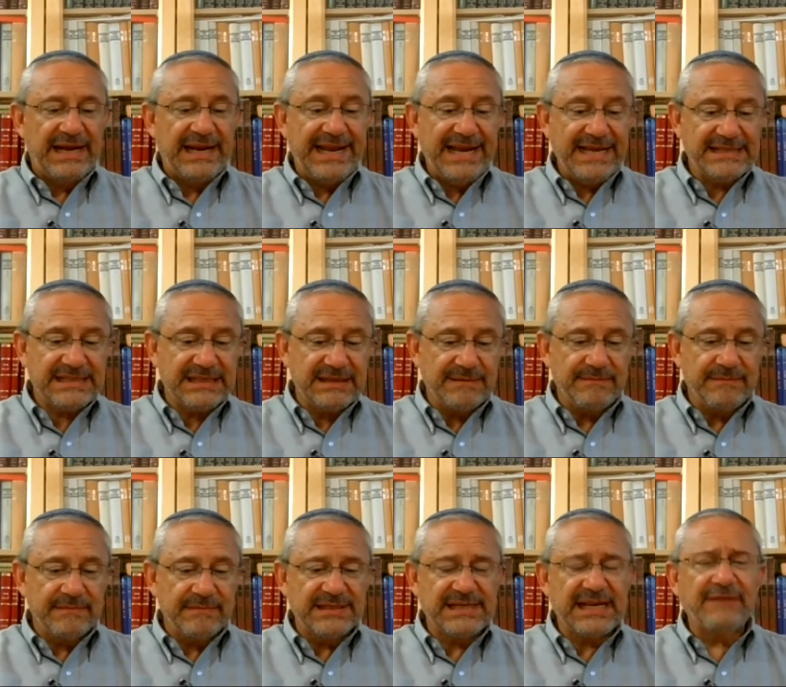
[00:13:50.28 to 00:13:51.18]
And I asked
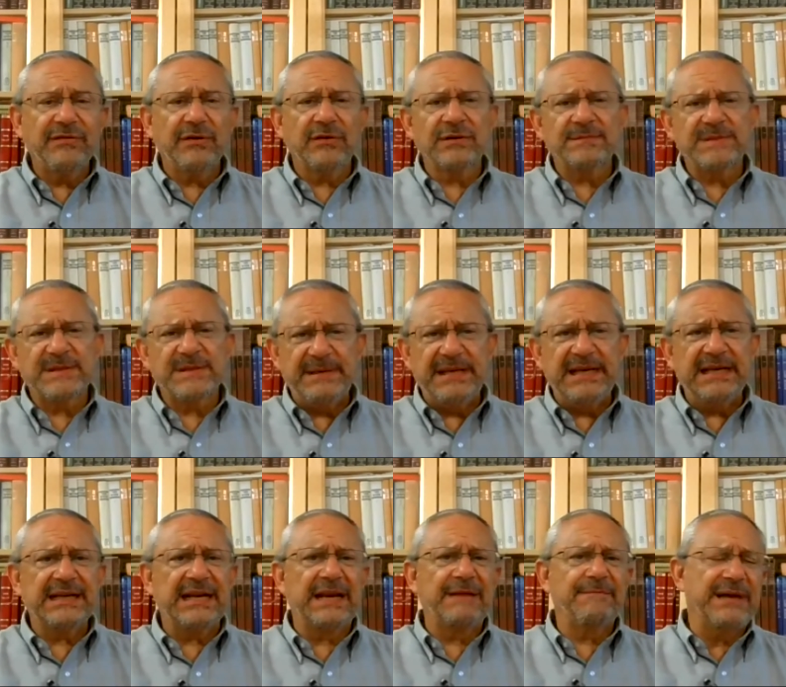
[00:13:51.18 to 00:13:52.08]
him, because I've heard him
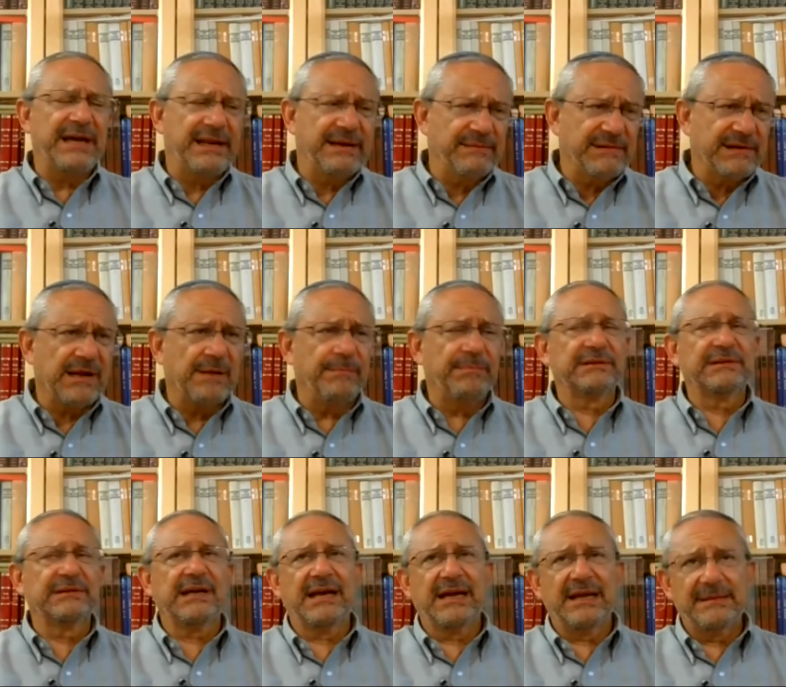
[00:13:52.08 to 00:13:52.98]
speak and I met him a
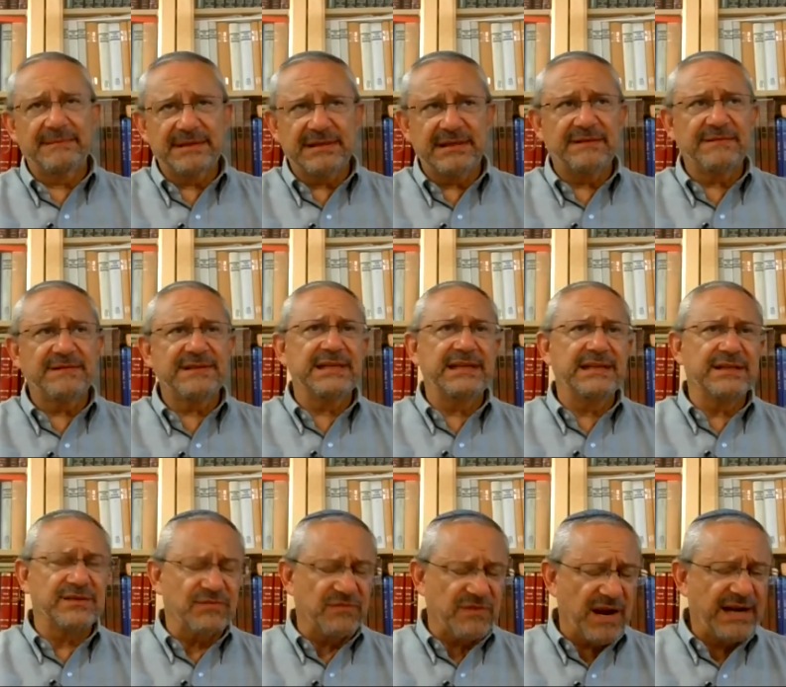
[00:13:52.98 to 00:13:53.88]
couple of times and
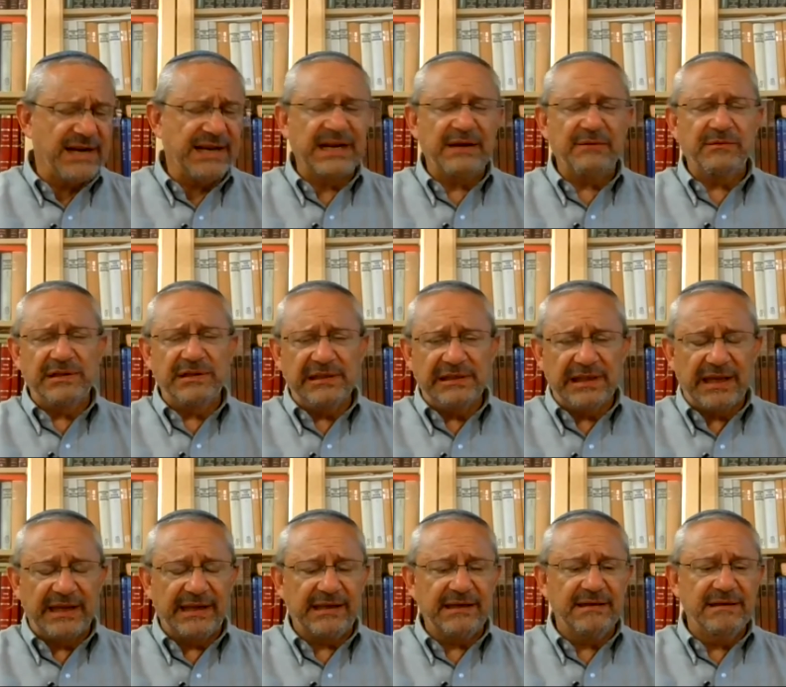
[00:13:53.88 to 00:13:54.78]
seen his writing and I really
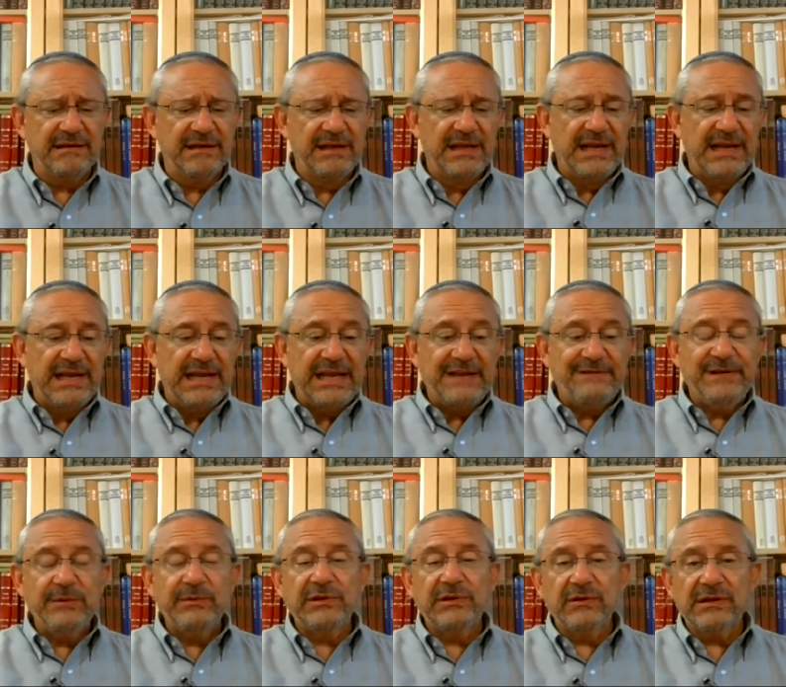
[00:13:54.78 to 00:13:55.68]
like it,
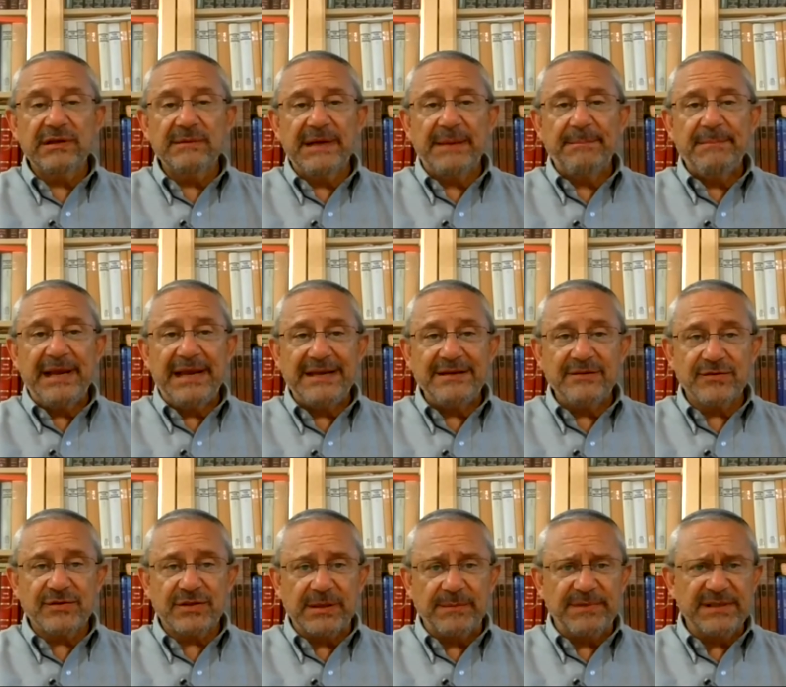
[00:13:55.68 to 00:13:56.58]
if he would look at my
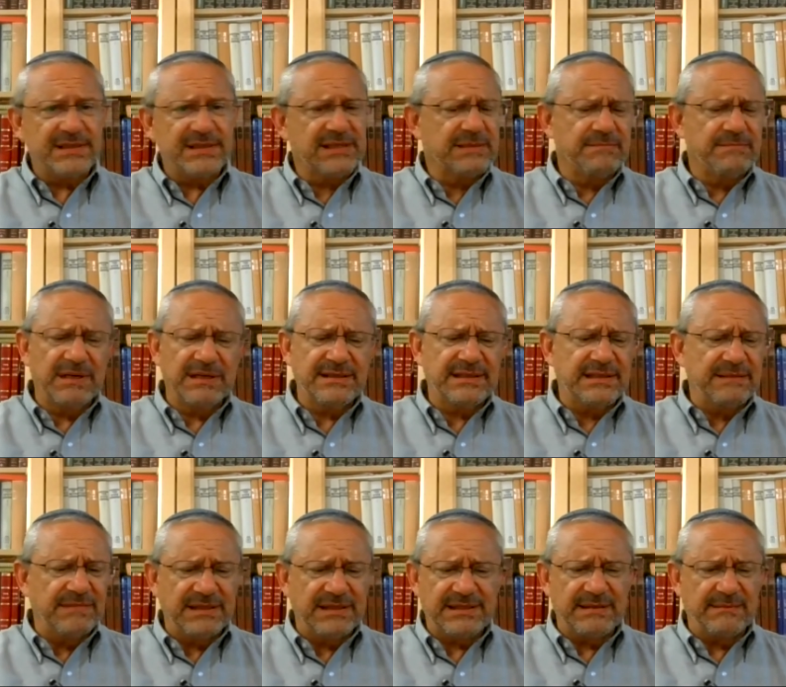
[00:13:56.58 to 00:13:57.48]
manuscript. This is months
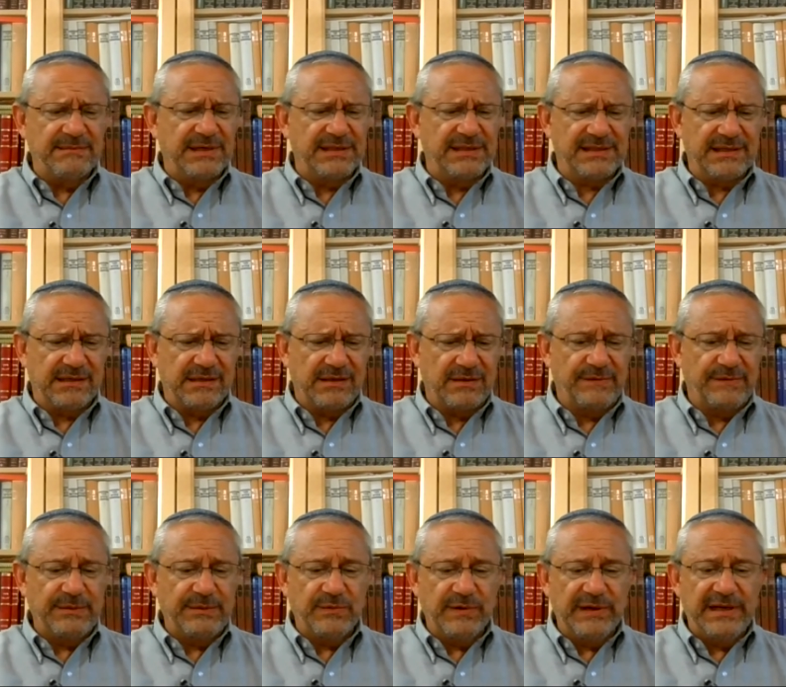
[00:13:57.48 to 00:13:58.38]
and months and months ago.
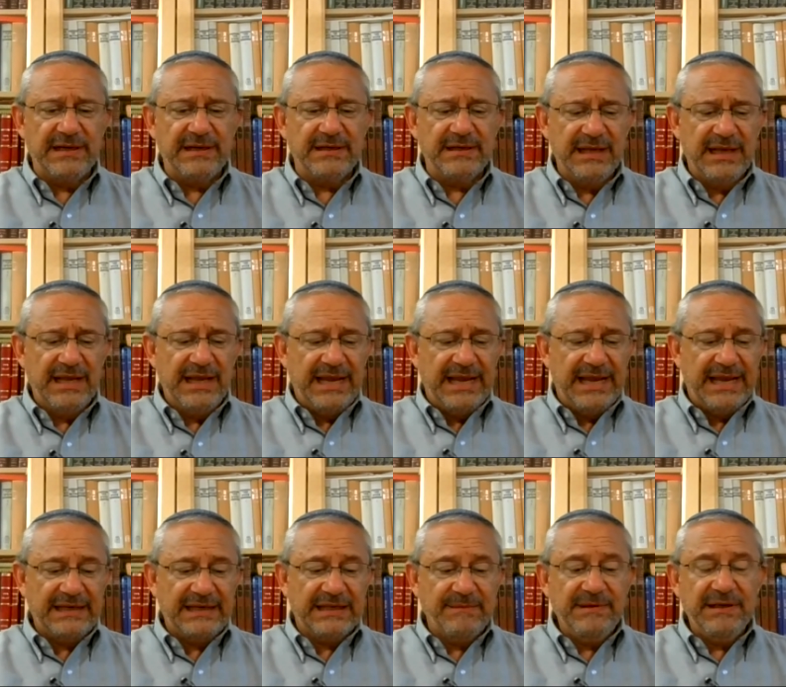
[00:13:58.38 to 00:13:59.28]
If you'd read it
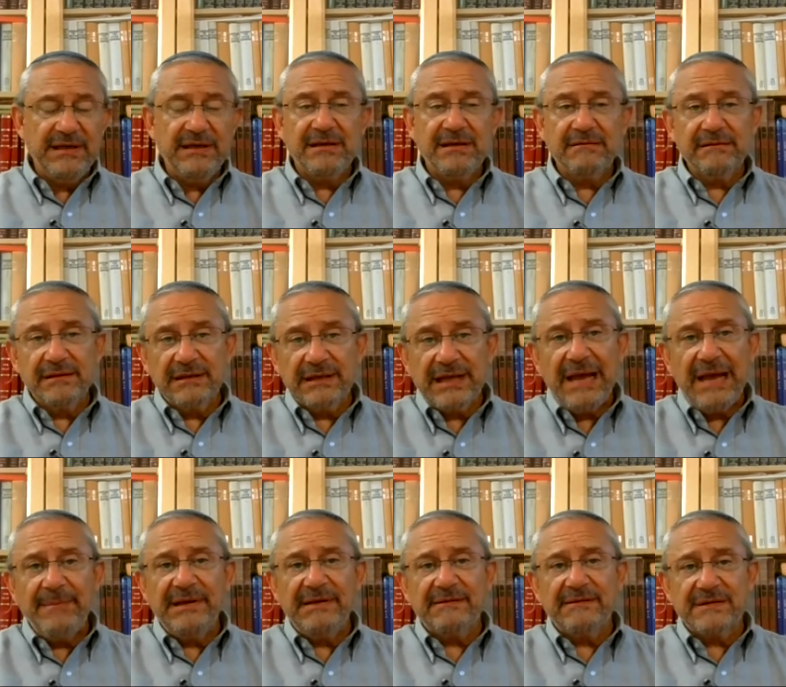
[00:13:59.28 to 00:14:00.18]
and give me a
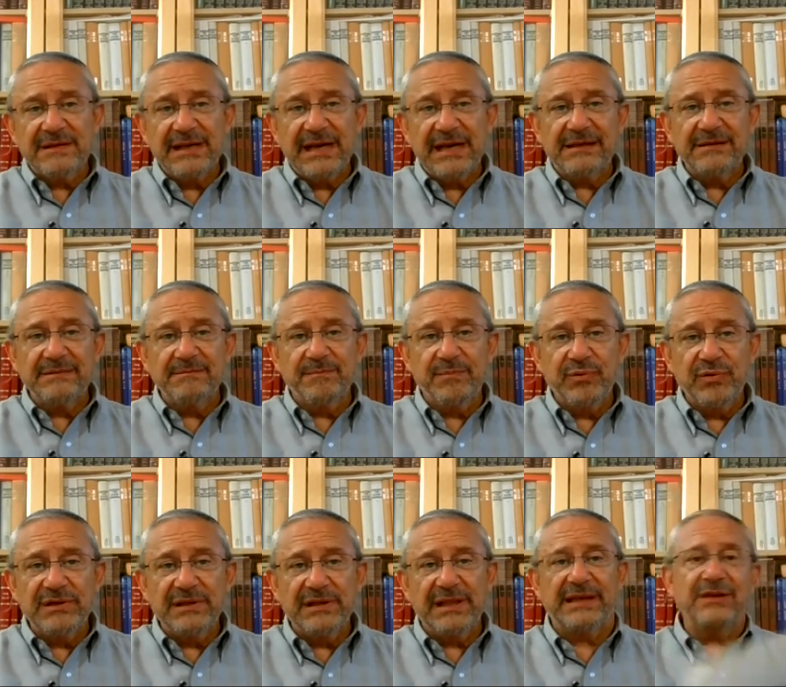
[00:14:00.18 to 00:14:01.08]
comment that I can
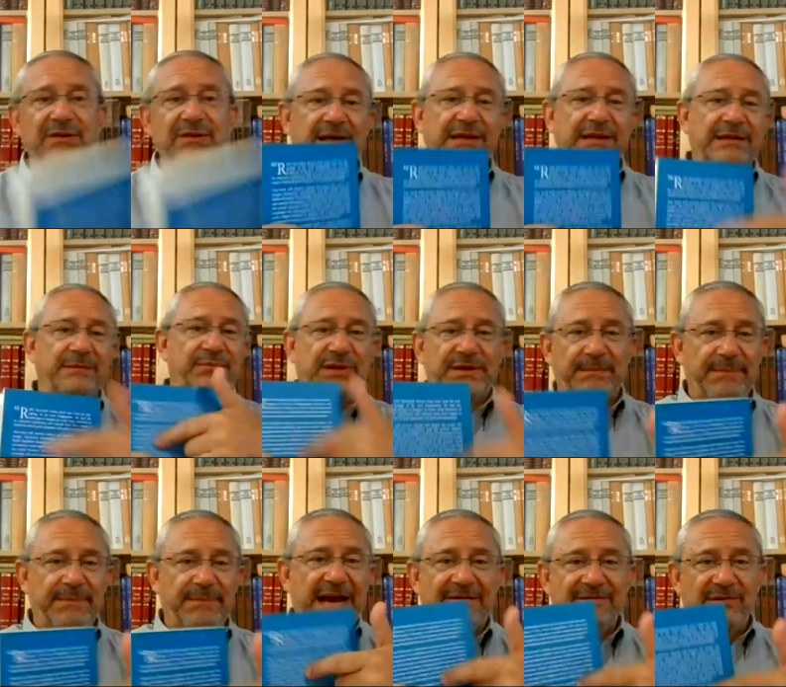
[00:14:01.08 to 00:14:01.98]
put, like on
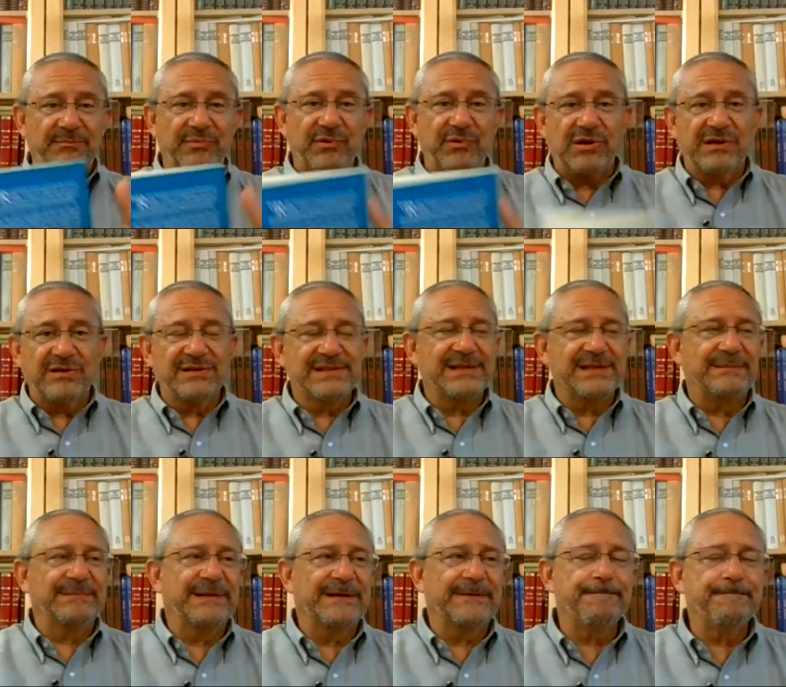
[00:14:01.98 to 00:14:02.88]
the back of a book or
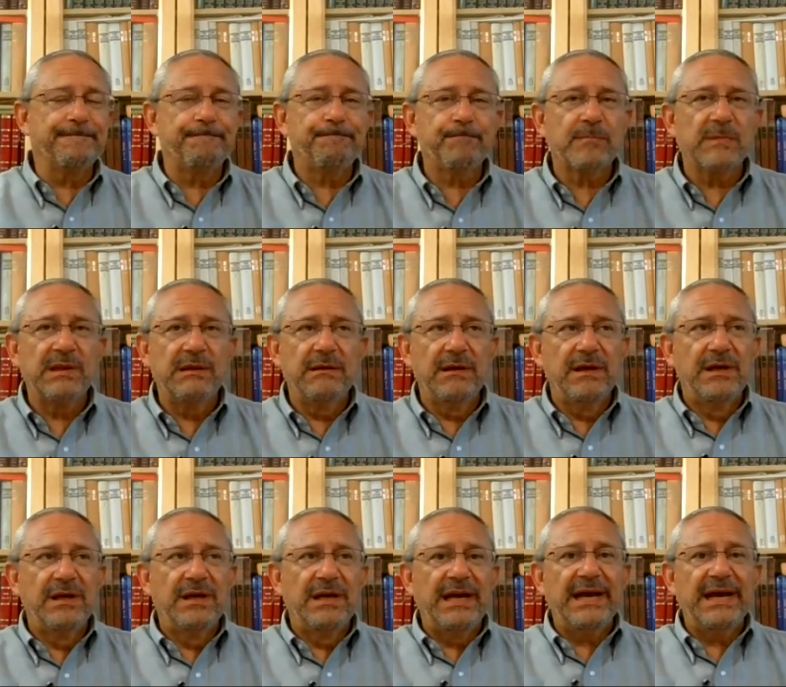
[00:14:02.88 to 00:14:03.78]
something.
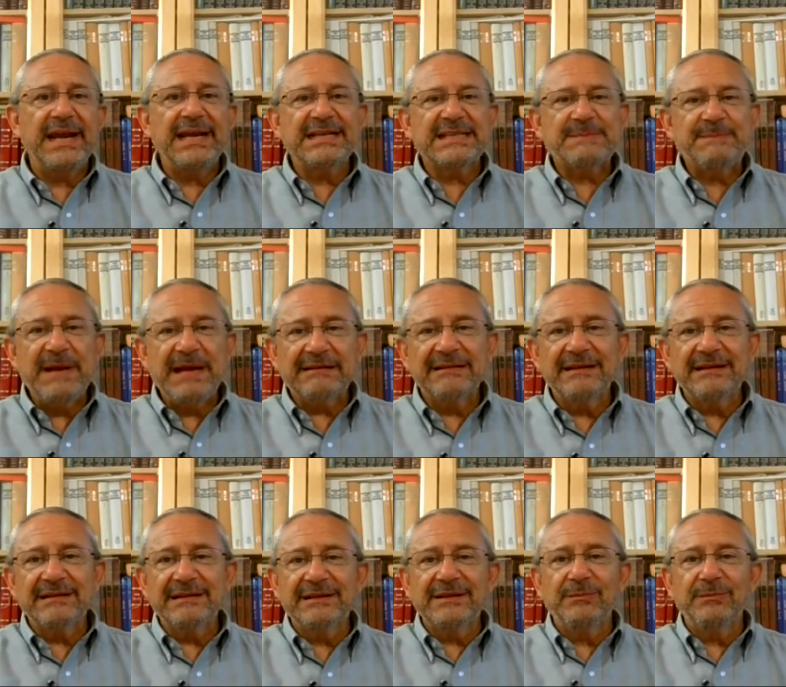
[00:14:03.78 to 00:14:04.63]
And I expected a